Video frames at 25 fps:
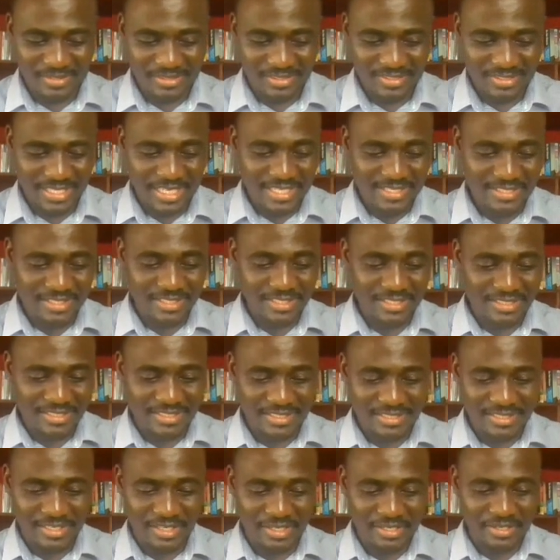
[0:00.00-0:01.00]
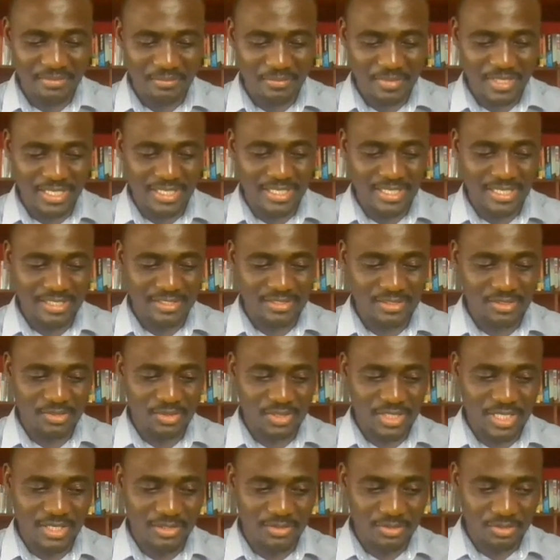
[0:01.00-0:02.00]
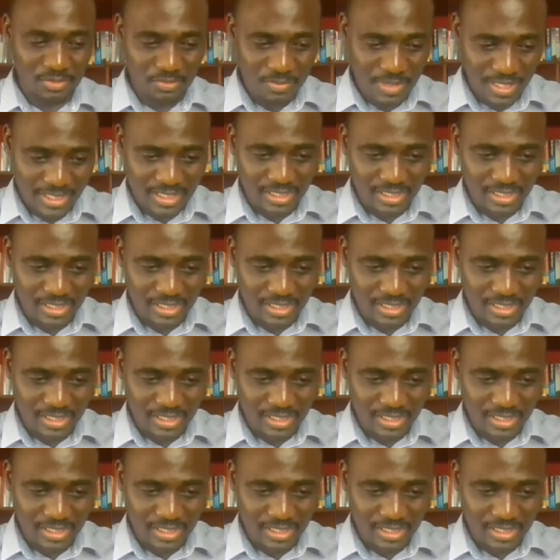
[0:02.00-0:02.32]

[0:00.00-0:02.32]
doesn't necessarily mean that you cannot make